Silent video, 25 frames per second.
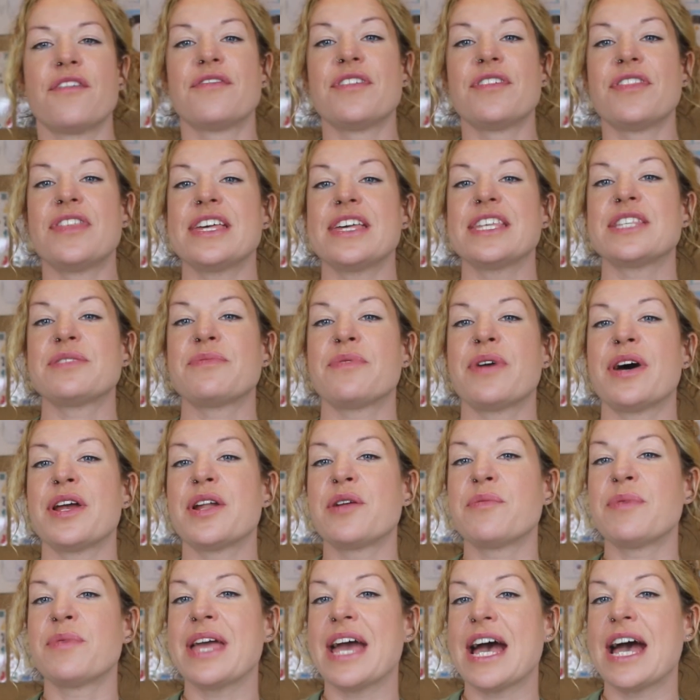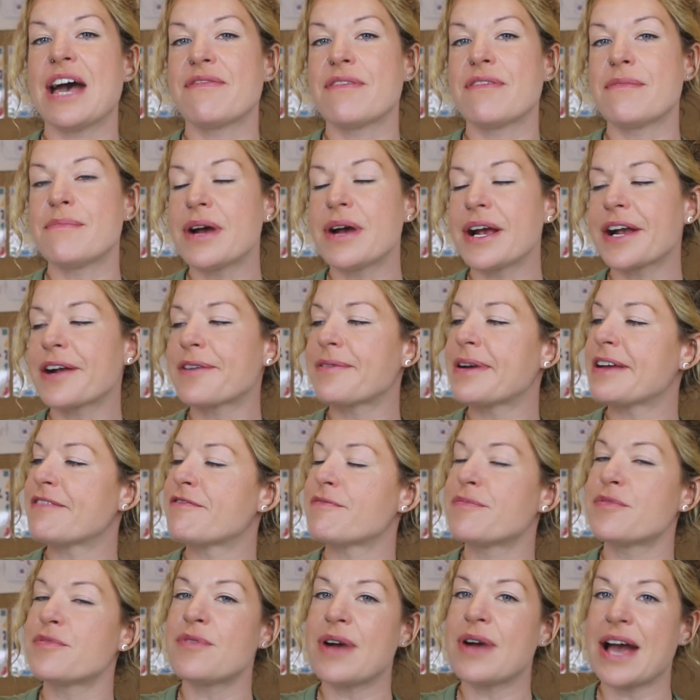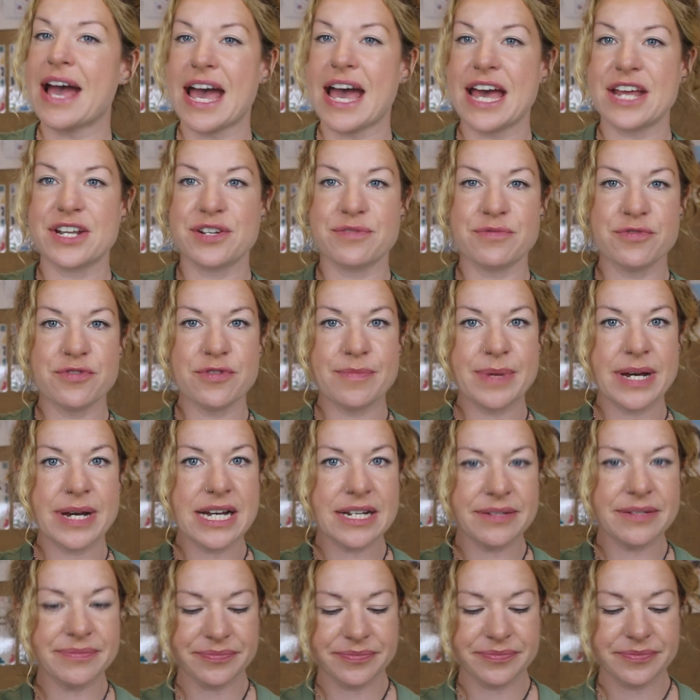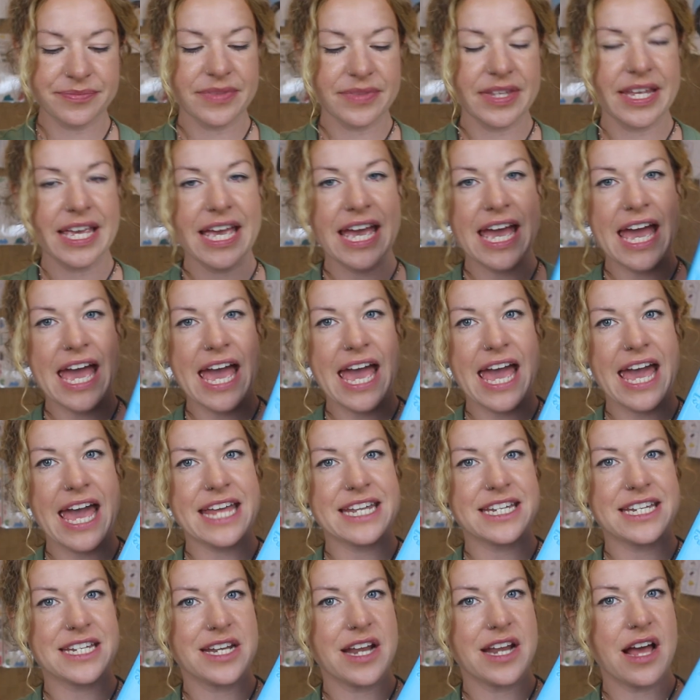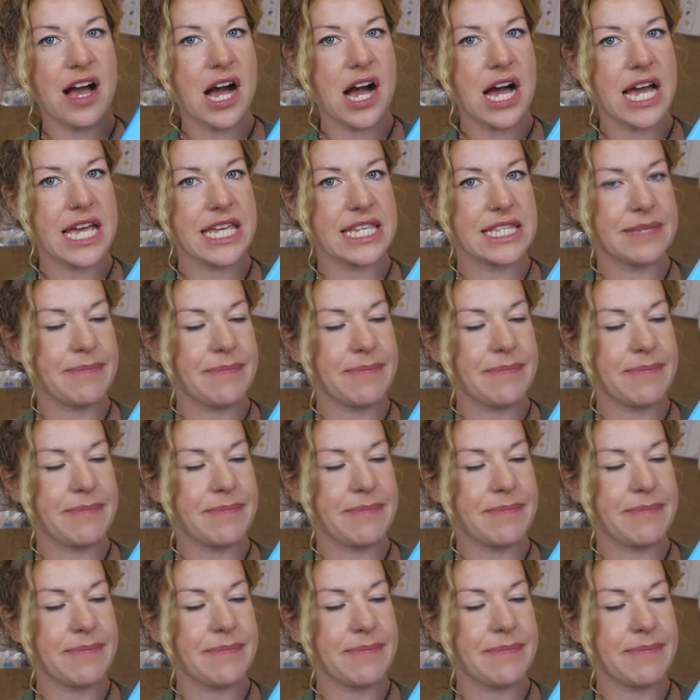For this one, we have a microwavable hand warmer and an ice